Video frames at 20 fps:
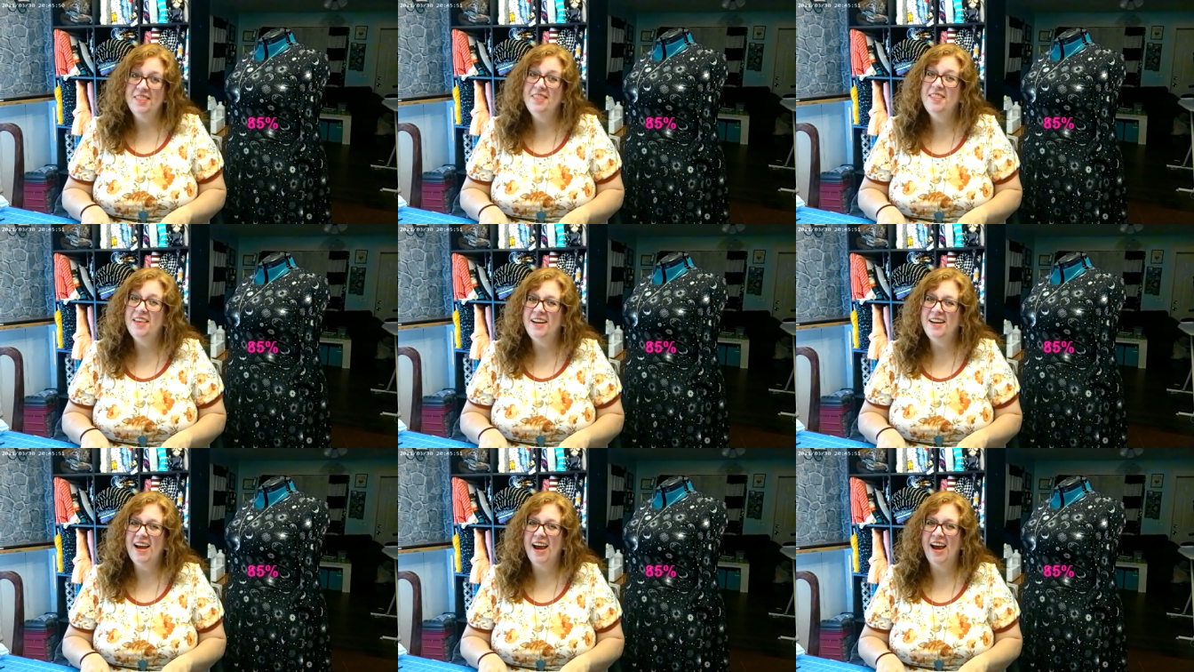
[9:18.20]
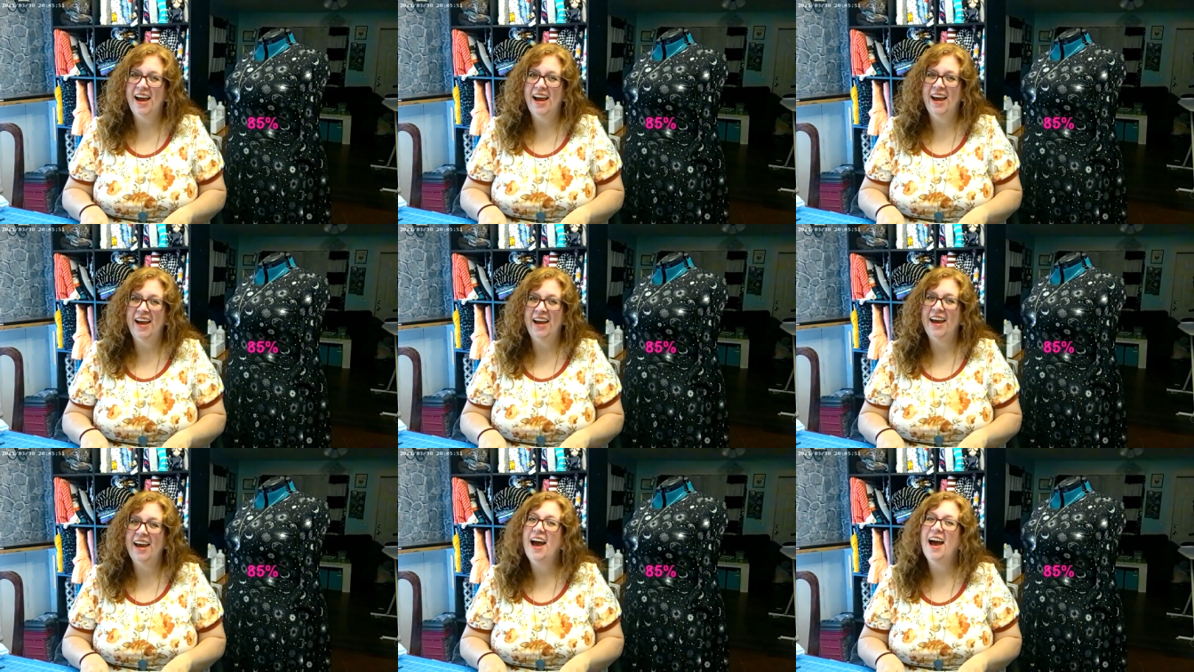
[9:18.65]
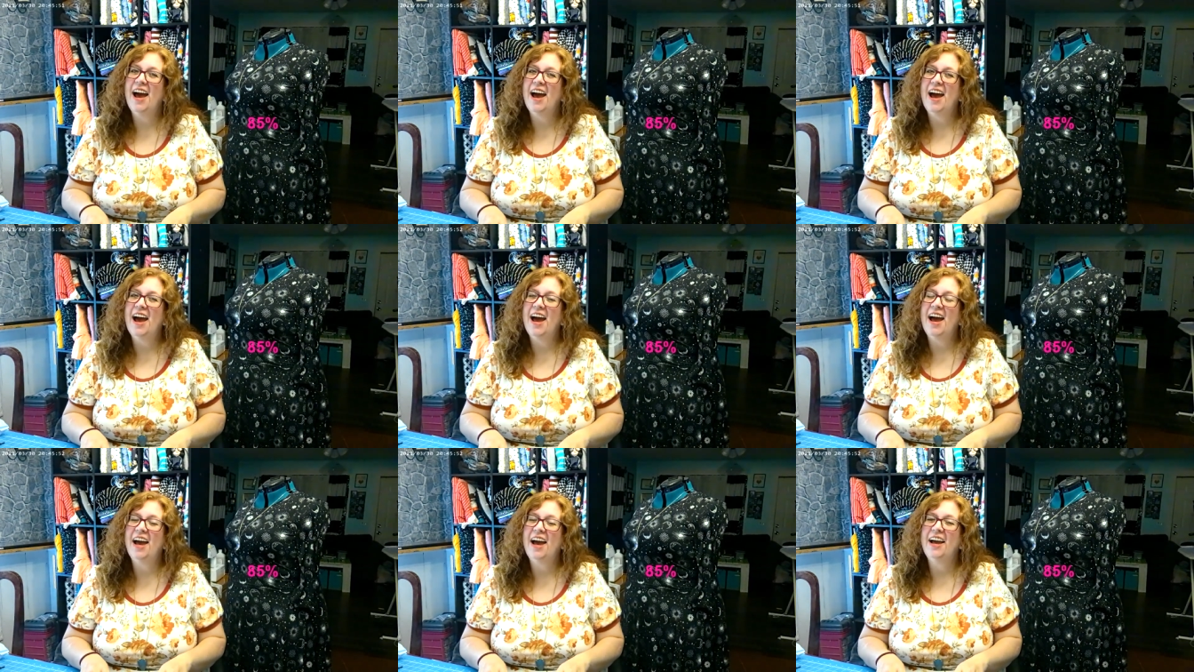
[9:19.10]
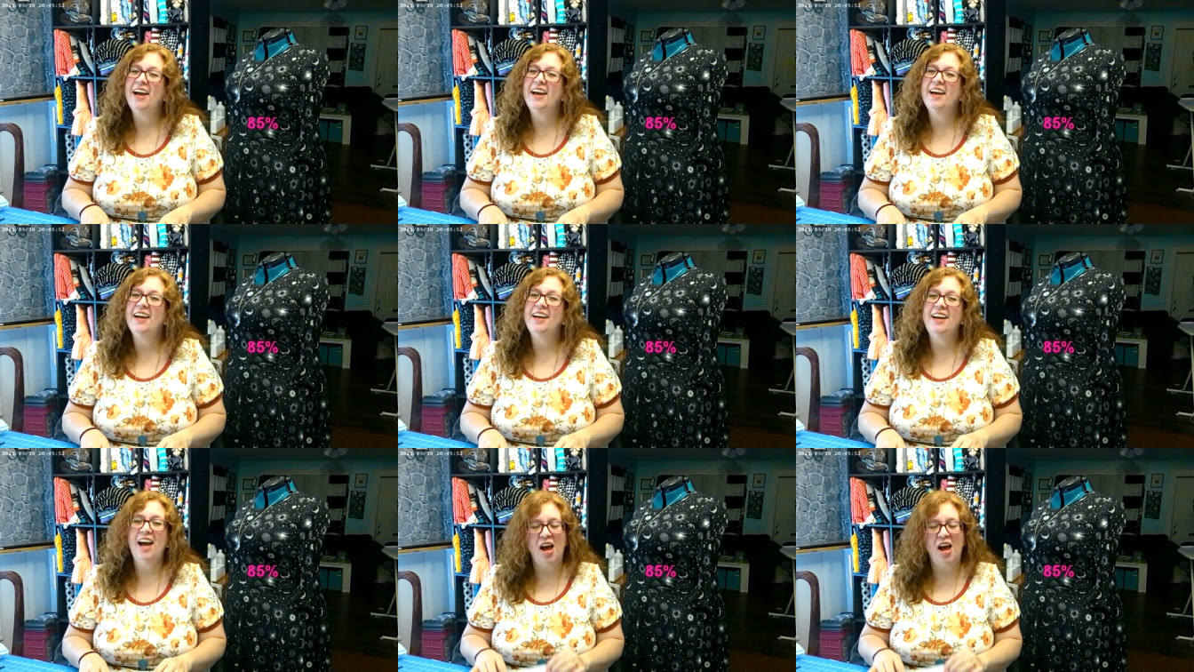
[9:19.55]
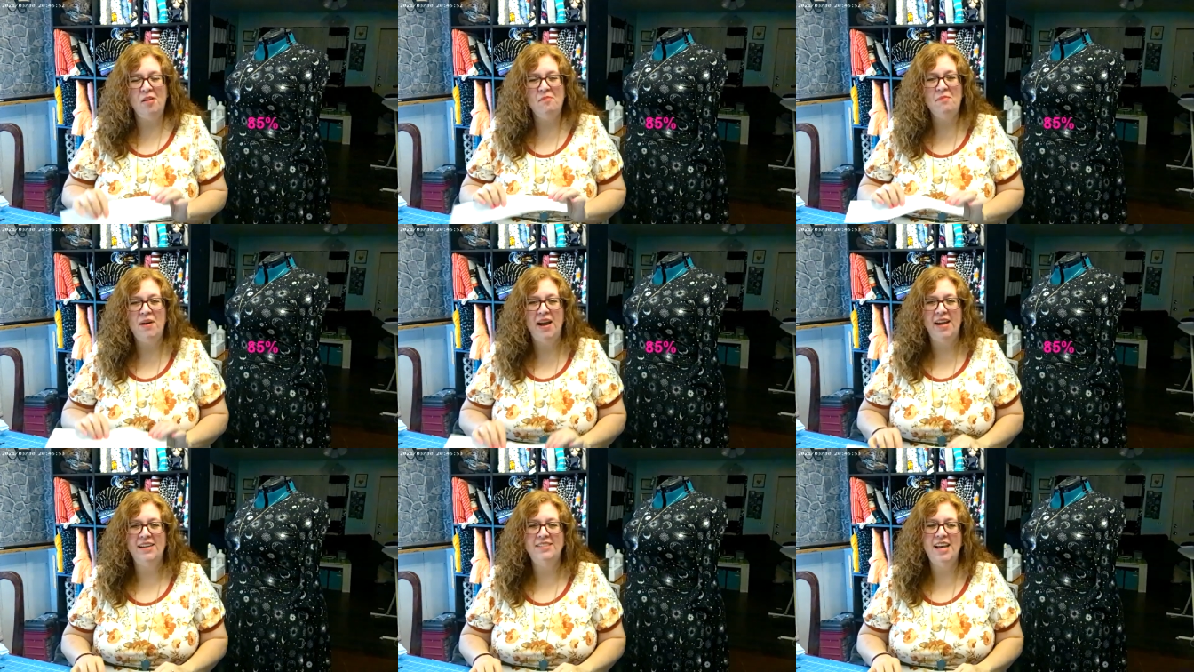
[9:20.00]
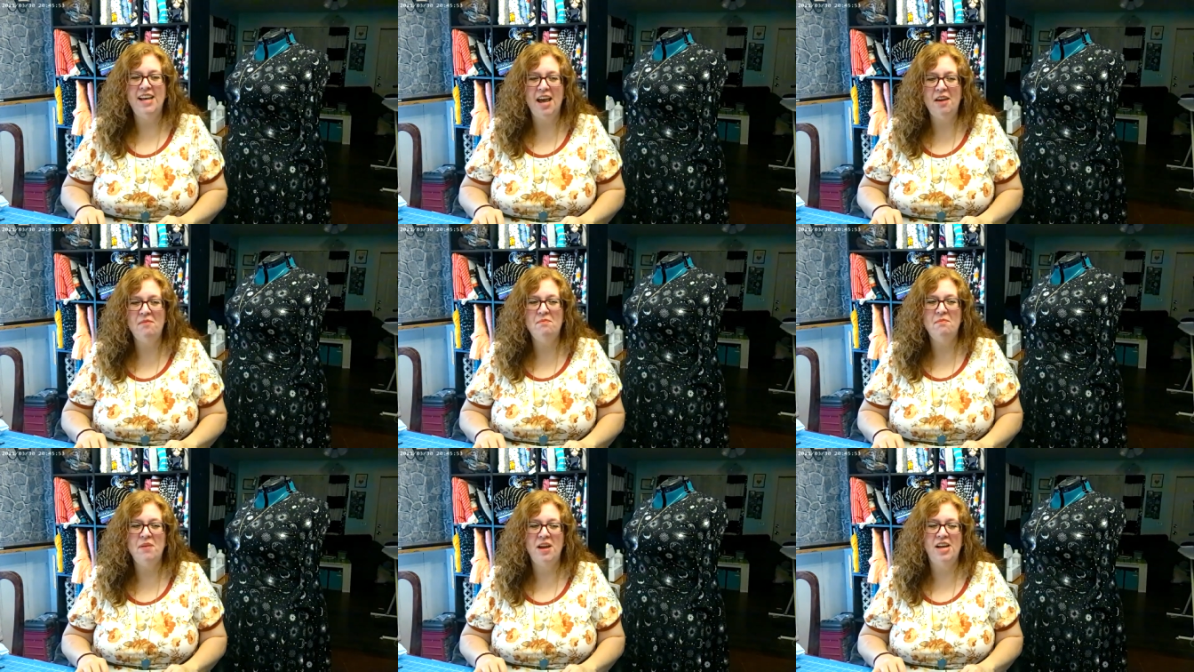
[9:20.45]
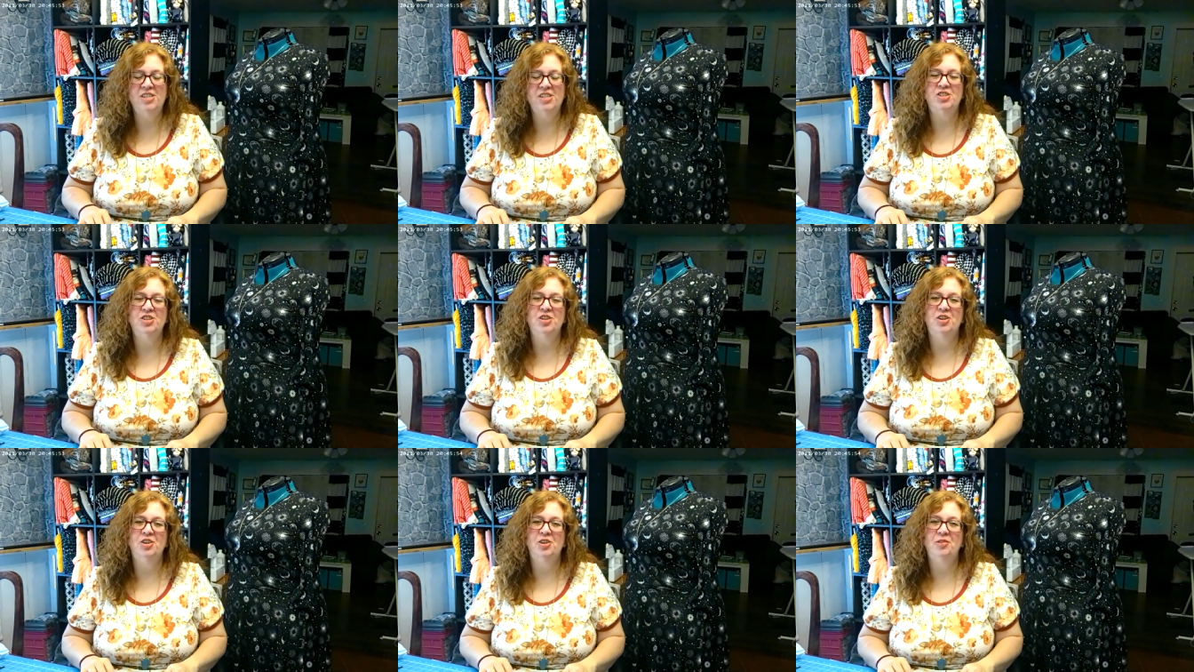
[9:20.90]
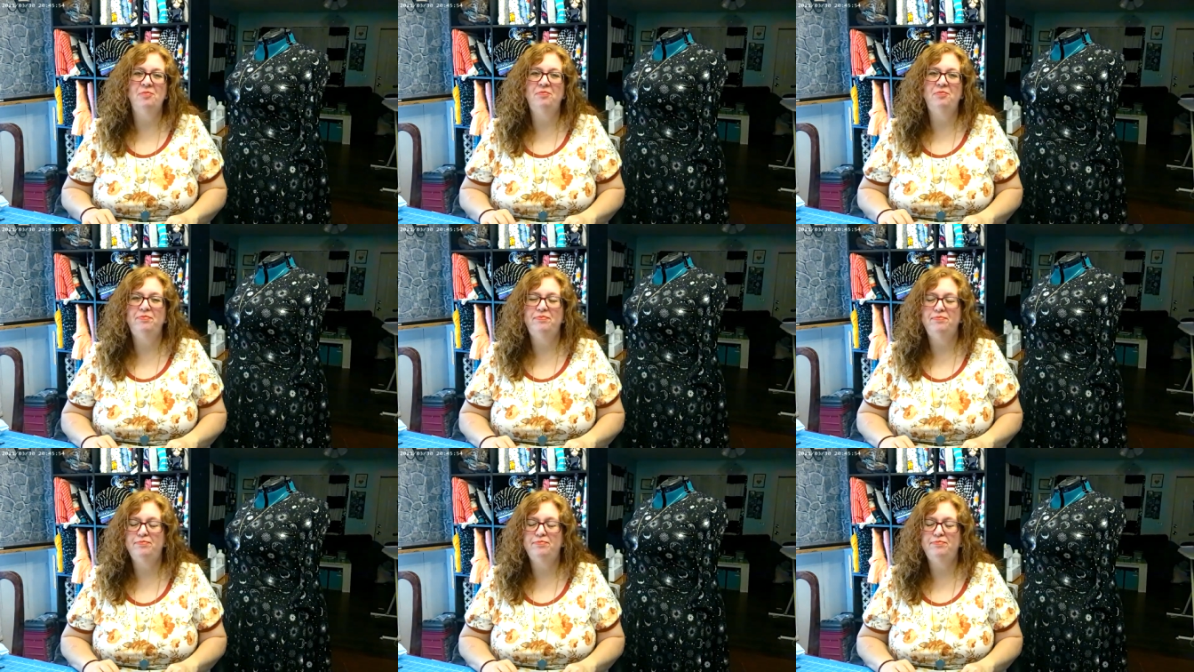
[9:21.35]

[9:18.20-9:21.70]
Then I got my tape measure